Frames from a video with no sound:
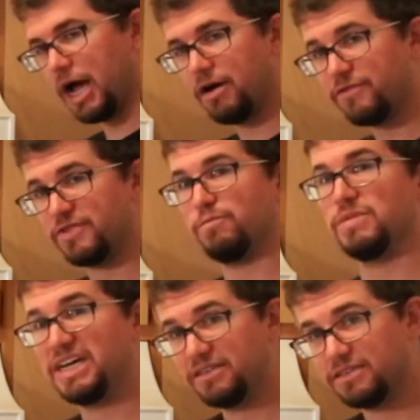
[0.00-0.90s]
of the
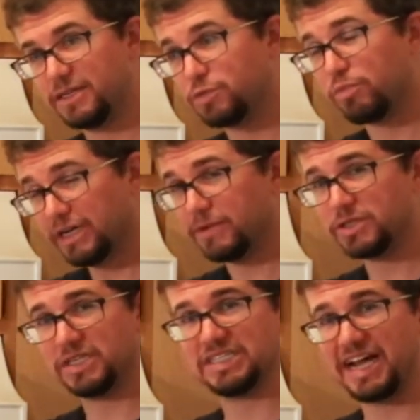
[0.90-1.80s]
meat is pretty
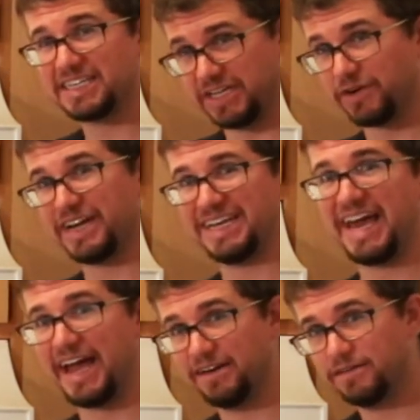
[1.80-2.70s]
much the size that you're going to
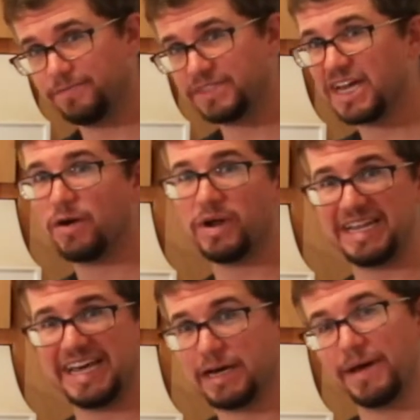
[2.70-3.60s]
get. It's kind of what
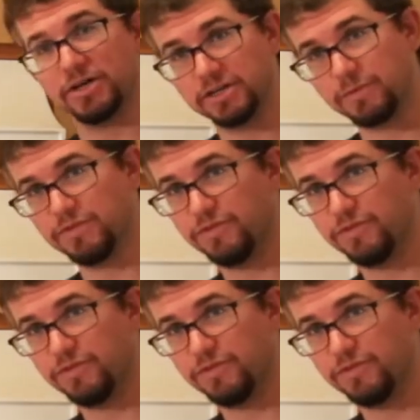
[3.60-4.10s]
I like about cooking the